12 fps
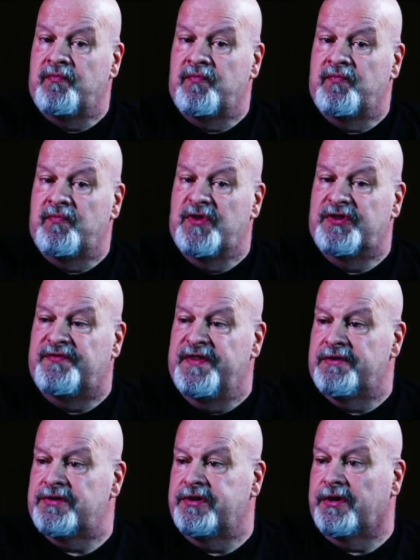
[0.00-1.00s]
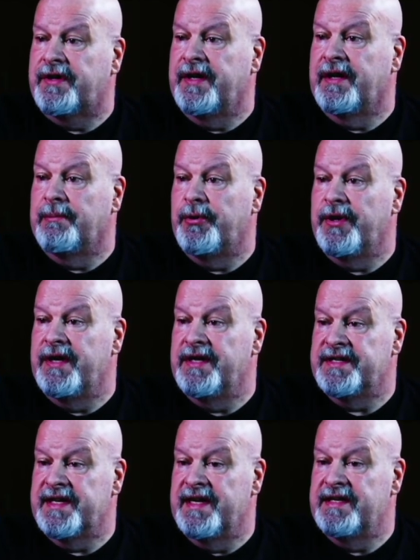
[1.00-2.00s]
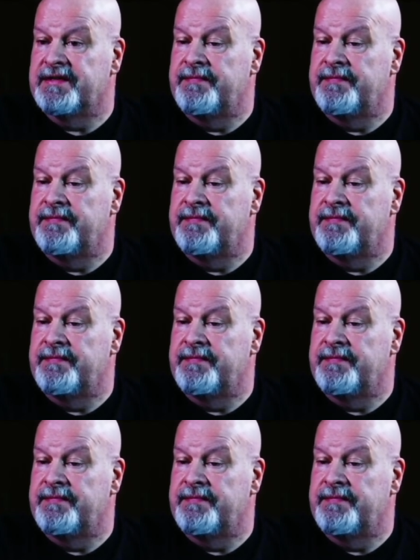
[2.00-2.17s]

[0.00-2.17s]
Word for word: this fierce look he could put in his eyes.